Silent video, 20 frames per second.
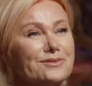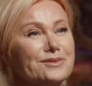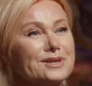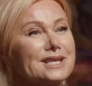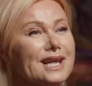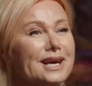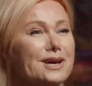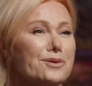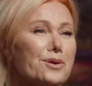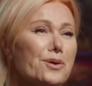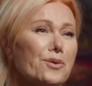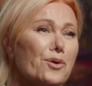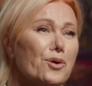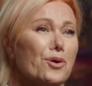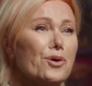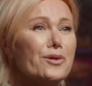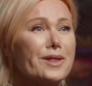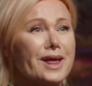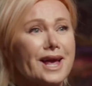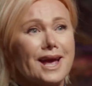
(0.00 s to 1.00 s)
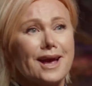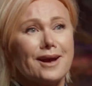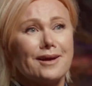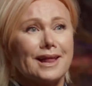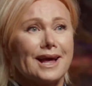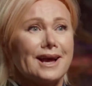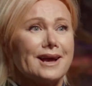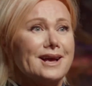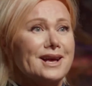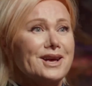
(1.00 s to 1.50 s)
It was like you were all there,
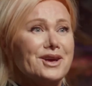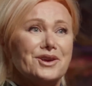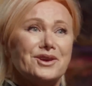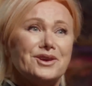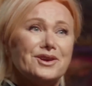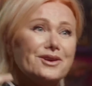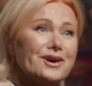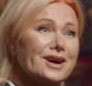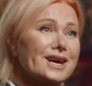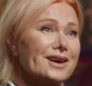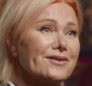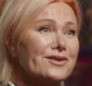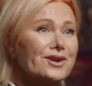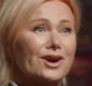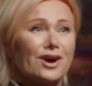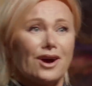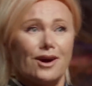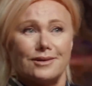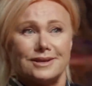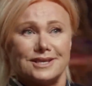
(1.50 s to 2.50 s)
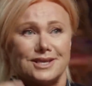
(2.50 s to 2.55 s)
like, you know, giving a go